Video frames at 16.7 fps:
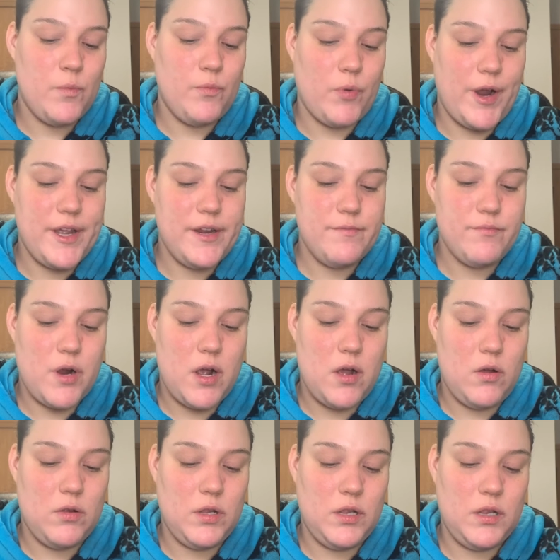brighten
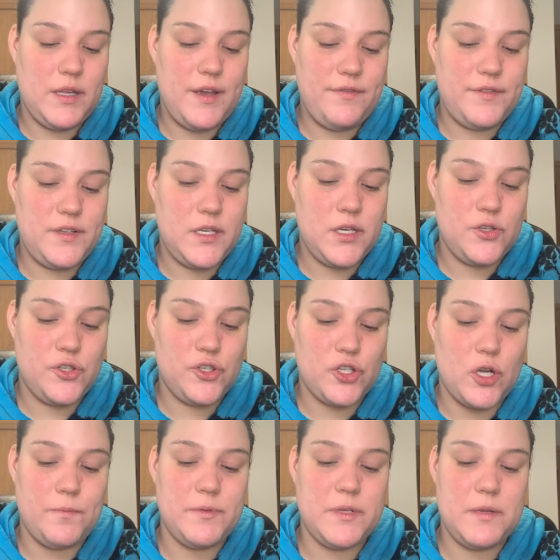brow lift,
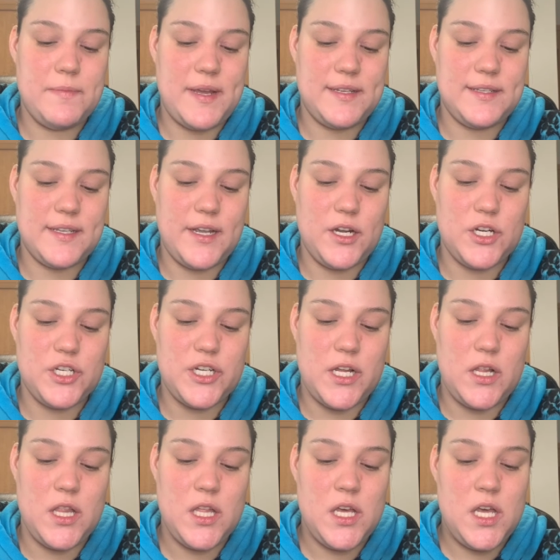sculpting mascara
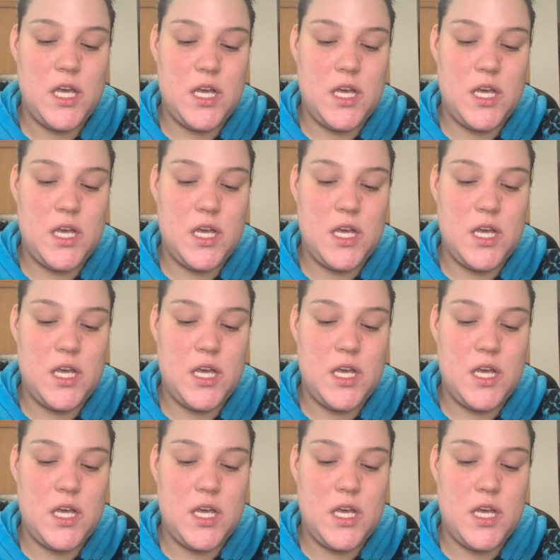gel,